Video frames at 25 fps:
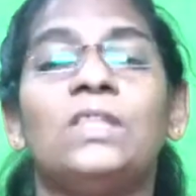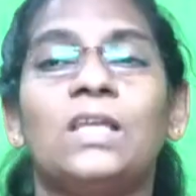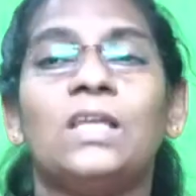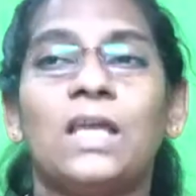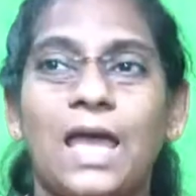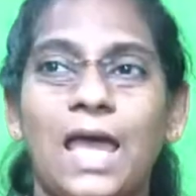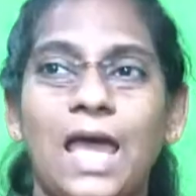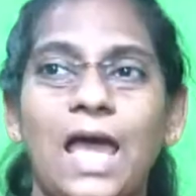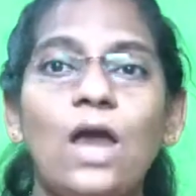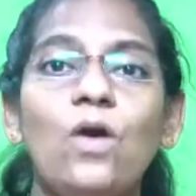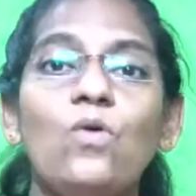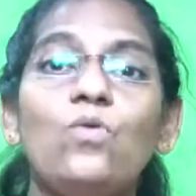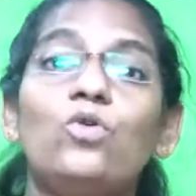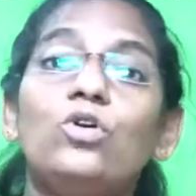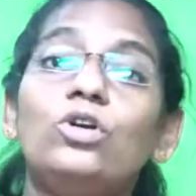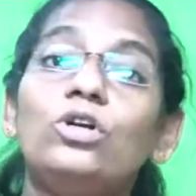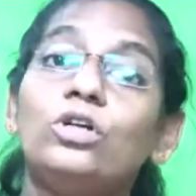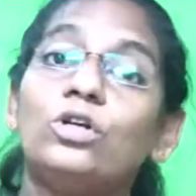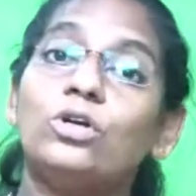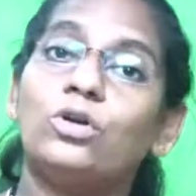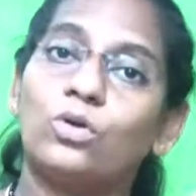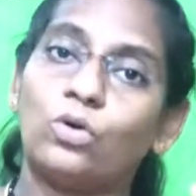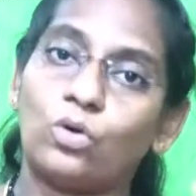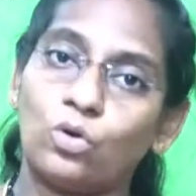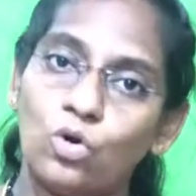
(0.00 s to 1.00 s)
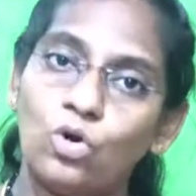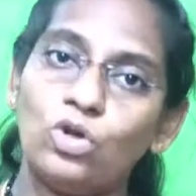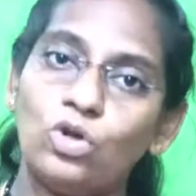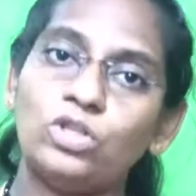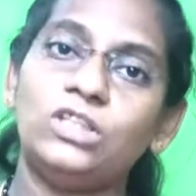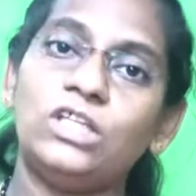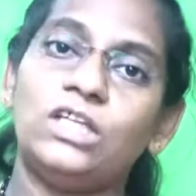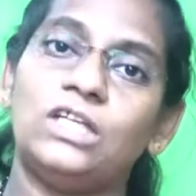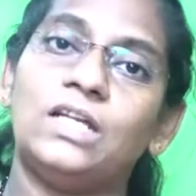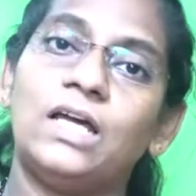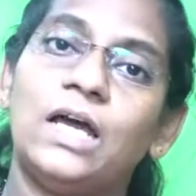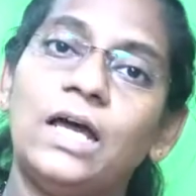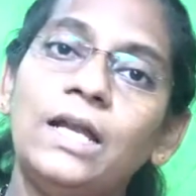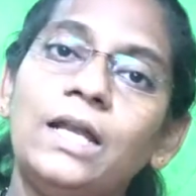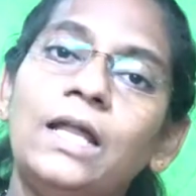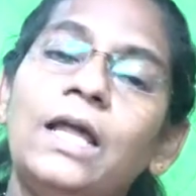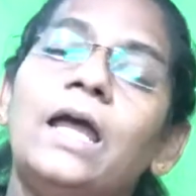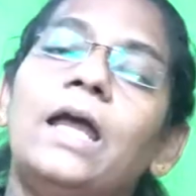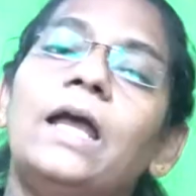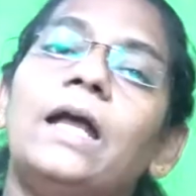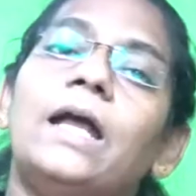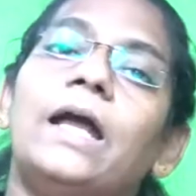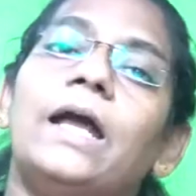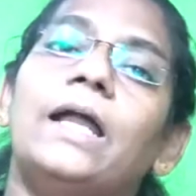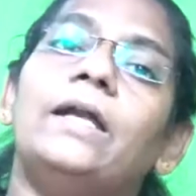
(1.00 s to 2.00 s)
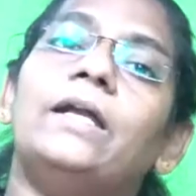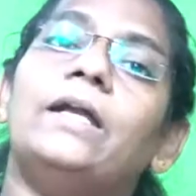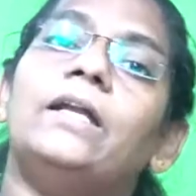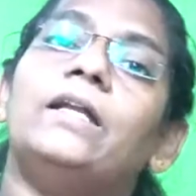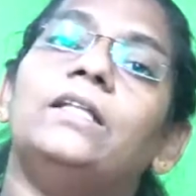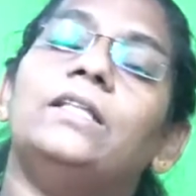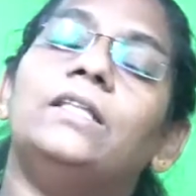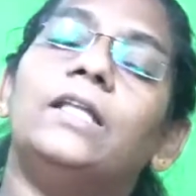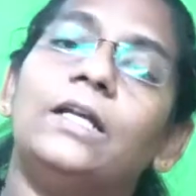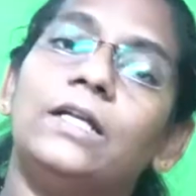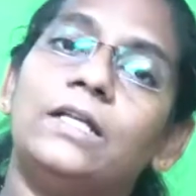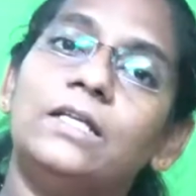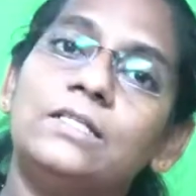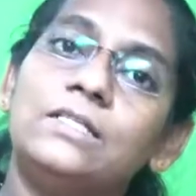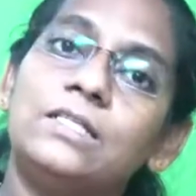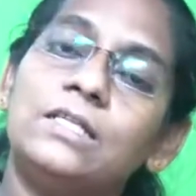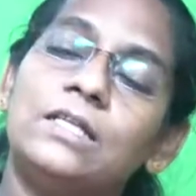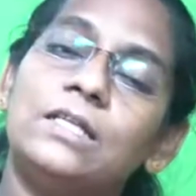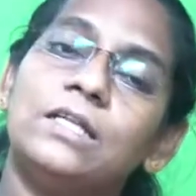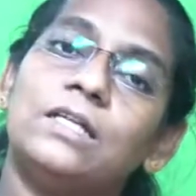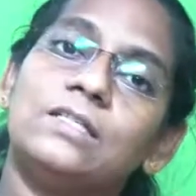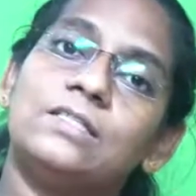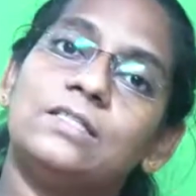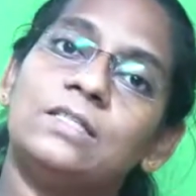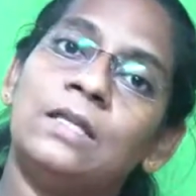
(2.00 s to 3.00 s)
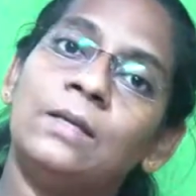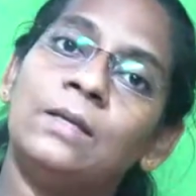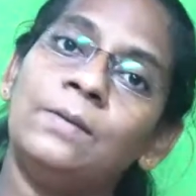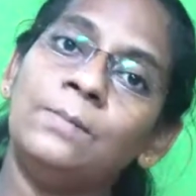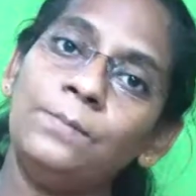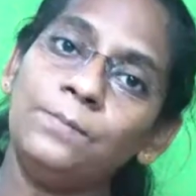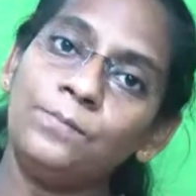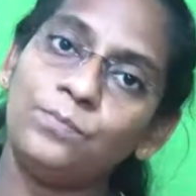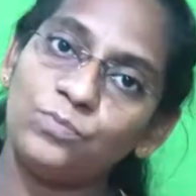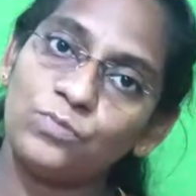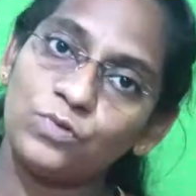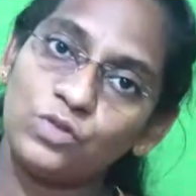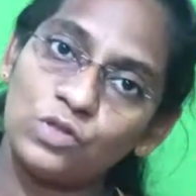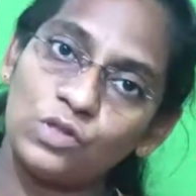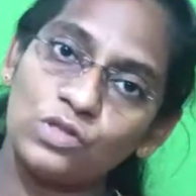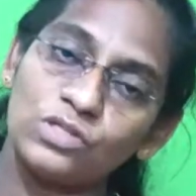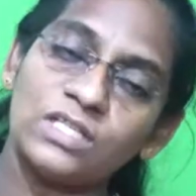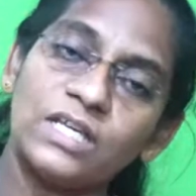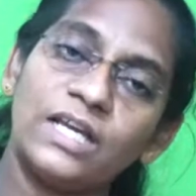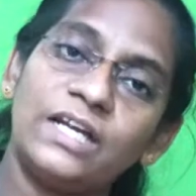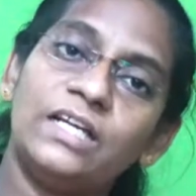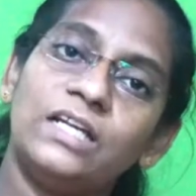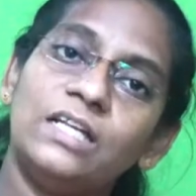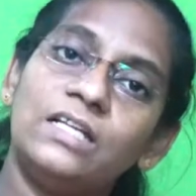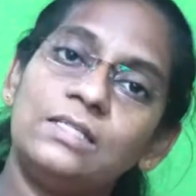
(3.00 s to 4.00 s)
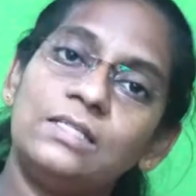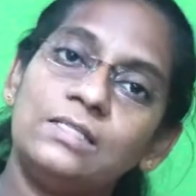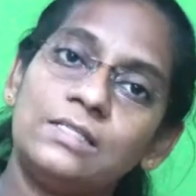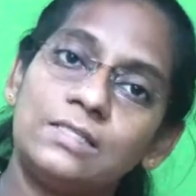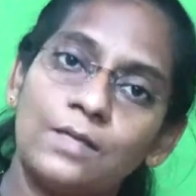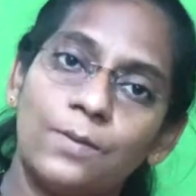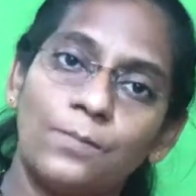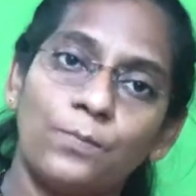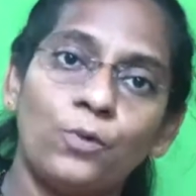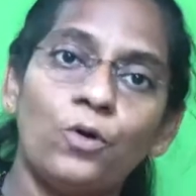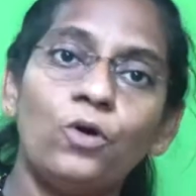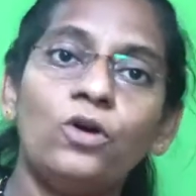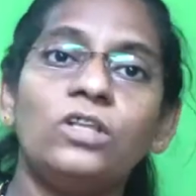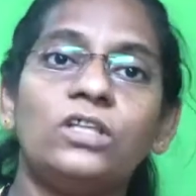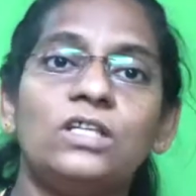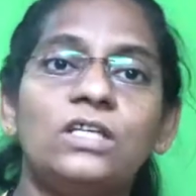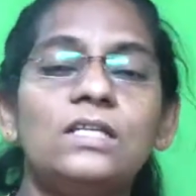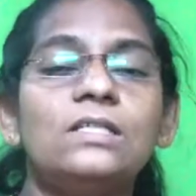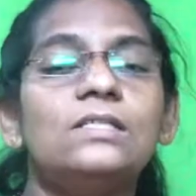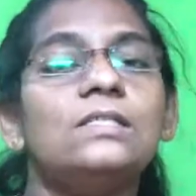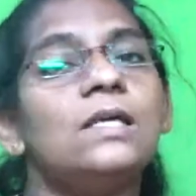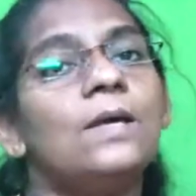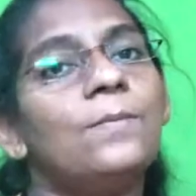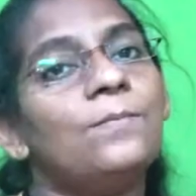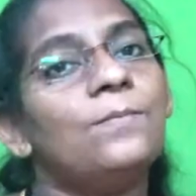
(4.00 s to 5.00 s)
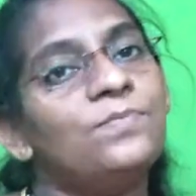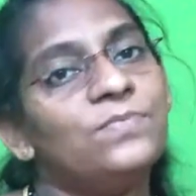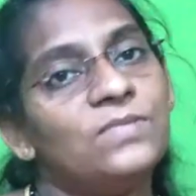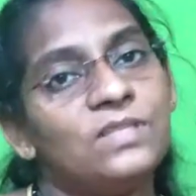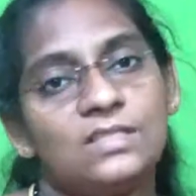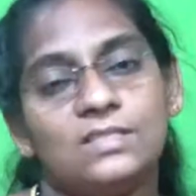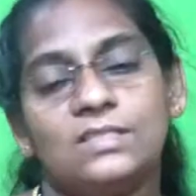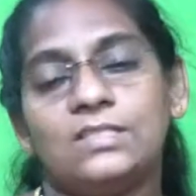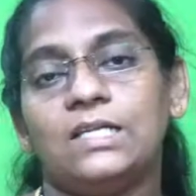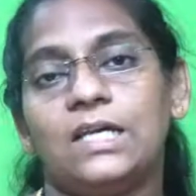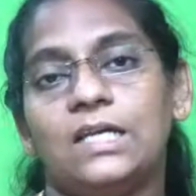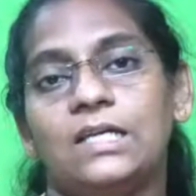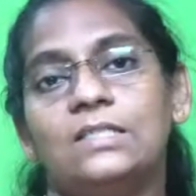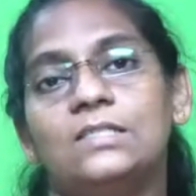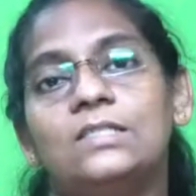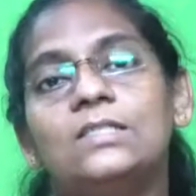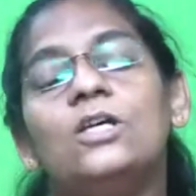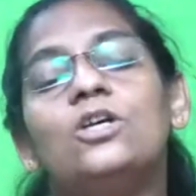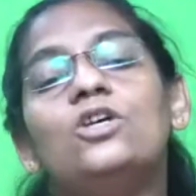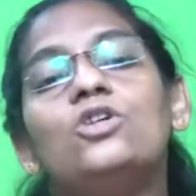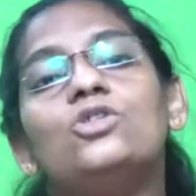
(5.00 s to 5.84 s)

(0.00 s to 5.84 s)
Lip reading: have good growth in our country. That is the reason societies support this science.